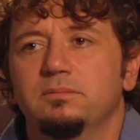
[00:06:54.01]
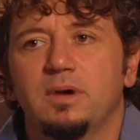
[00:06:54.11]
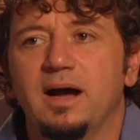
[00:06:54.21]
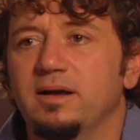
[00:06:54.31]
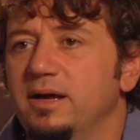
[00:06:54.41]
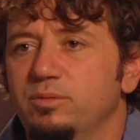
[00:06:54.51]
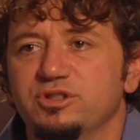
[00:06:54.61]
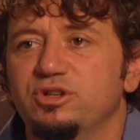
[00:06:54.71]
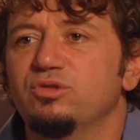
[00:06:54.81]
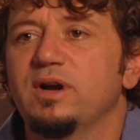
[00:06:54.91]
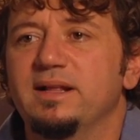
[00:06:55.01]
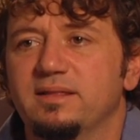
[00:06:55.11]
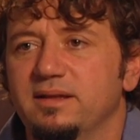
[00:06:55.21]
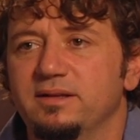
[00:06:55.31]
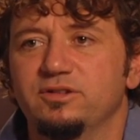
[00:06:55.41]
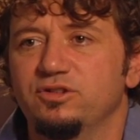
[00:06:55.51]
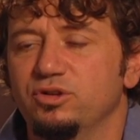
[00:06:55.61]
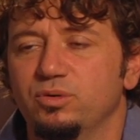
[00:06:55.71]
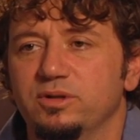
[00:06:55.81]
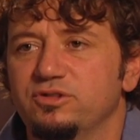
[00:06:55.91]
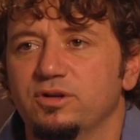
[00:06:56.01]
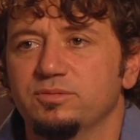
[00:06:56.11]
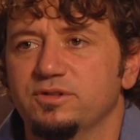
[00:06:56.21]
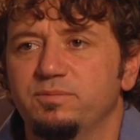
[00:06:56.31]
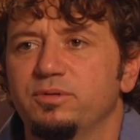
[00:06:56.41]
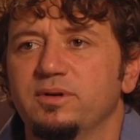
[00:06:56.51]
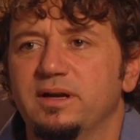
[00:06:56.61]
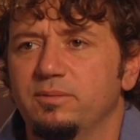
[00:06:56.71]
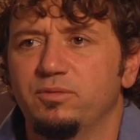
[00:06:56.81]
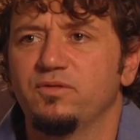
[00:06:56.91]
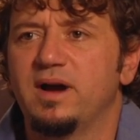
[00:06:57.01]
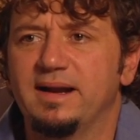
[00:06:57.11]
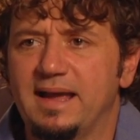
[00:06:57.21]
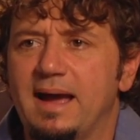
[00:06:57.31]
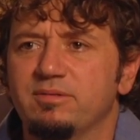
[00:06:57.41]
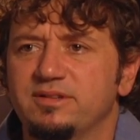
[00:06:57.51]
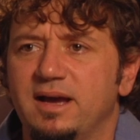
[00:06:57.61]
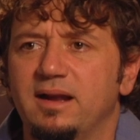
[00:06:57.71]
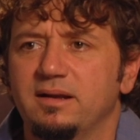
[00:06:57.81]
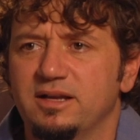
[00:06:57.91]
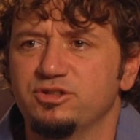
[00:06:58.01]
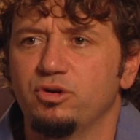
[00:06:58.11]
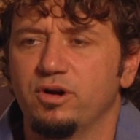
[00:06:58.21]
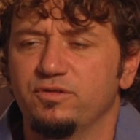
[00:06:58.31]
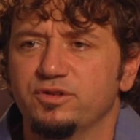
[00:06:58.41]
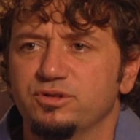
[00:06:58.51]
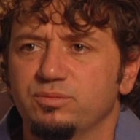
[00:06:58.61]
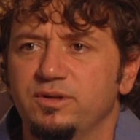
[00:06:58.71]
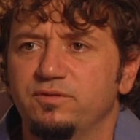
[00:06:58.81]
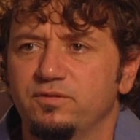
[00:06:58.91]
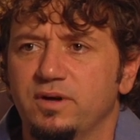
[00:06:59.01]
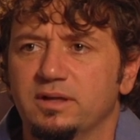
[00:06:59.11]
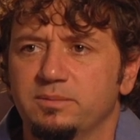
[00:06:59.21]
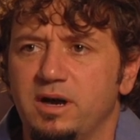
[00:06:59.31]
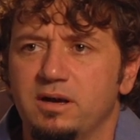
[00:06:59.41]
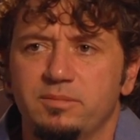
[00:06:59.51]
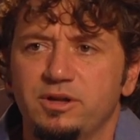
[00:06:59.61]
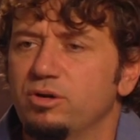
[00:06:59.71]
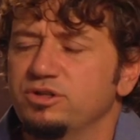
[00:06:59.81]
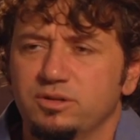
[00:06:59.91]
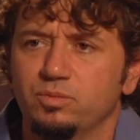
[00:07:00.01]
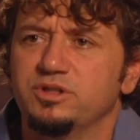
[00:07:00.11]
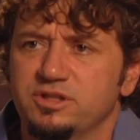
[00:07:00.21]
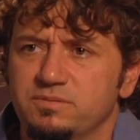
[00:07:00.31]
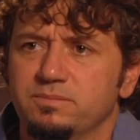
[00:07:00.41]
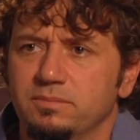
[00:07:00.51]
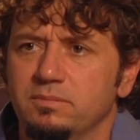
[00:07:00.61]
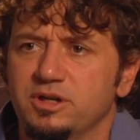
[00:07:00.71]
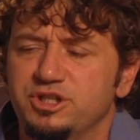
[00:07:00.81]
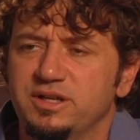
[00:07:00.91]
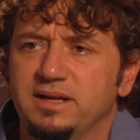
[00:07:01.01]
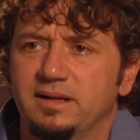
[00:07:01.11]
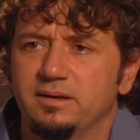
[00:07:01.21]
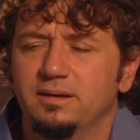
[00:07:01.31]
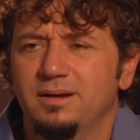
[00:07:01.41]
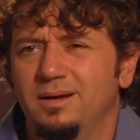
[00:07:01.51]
It was a great thing to do in terms of providing habitat as an artificial reef on the bottom of the ocean, which is much needed.